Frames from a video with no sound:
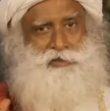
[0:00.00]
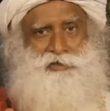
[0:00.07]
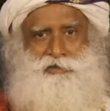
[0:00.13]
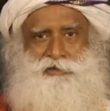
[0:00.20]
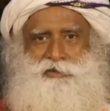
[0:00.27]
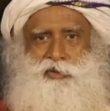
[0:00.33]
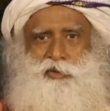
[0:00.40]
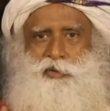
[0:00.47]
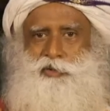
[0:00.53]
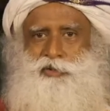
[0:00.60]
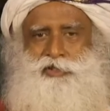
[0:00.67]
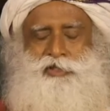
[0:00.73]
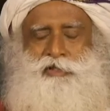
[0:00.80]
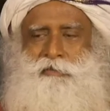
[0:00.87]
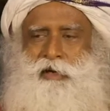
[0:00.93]
no
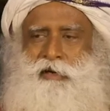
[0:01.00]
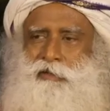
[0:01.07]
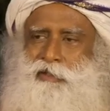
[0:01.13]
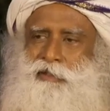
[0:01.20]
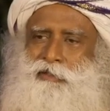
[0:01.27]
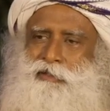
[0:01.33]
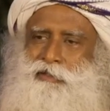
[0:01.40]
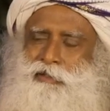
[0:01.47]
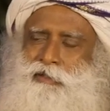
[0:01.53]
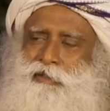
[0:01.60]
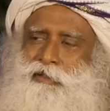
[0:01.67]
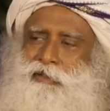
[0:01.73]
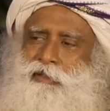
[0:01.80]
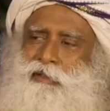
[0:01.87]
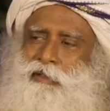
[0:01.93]
question about it.
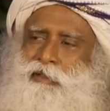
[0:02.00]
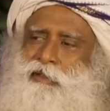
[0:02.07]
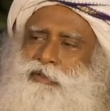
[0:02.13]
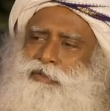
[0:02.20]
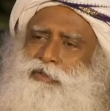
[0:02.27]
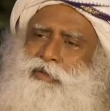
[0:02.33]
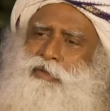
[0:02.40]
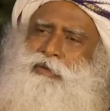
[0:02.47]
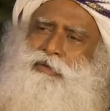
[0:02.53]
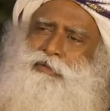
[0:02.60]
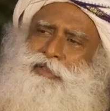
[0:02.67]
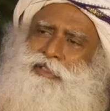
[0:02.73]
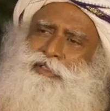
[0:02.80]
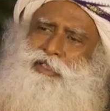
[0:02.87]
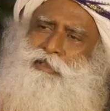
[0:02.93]
So
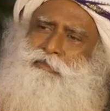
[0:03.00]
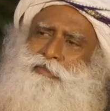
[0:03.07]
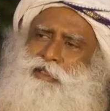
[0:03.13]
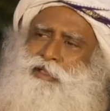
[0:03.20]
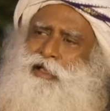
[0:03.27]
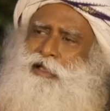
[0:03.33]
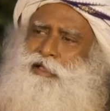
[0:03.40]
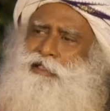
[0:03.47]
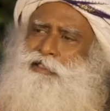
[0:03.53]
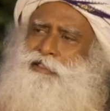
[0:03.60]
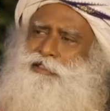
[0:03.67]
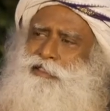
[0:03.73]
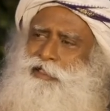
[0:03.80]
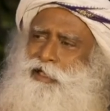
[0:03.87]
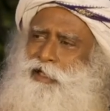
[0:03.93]
the same thing, at least
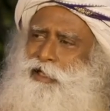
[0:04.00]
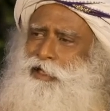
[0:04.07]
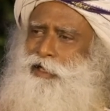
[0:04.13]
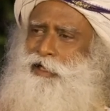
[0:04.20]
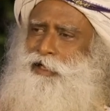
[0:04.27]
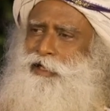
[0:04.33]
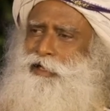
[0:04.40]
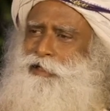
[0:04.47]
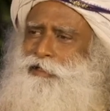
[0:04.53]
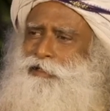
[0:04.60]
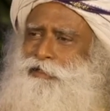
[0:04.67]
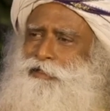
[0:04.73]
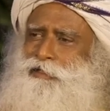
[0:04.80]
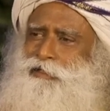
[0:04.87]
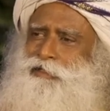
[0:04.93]
the
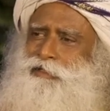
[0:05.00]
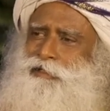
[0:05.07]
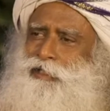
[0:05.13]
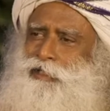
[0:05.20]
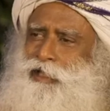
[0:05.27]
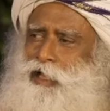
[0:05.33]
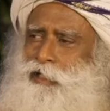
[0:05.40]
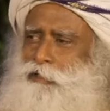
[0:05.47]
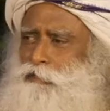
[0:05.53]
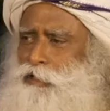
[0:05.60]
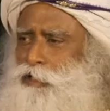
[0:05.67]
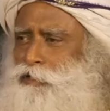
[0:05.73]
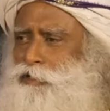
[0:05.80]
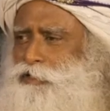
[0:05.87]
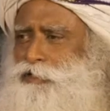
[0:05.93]

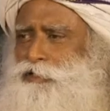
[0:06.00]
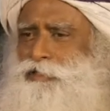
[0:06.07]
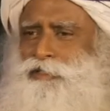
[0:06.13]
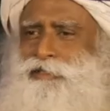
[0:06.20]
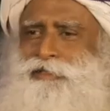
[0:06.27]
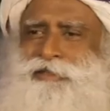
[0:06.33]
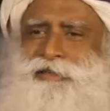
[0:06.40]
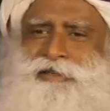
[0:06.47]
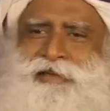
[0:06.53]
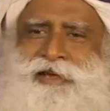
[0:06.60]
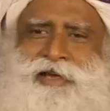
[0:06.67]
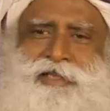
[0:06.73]
Yadavas and the